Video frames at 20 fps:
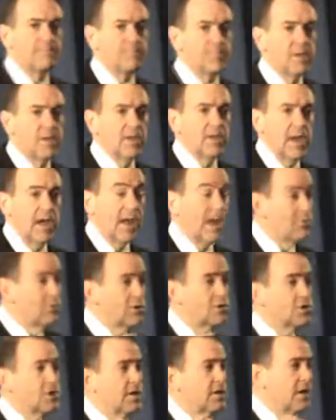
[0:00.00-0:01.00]
And I
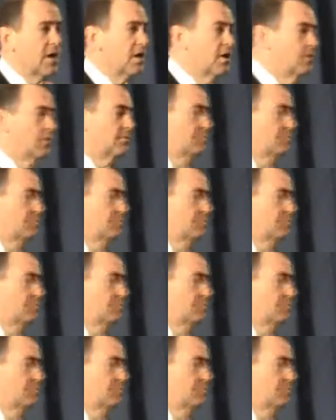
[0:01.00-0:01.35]
want you to know,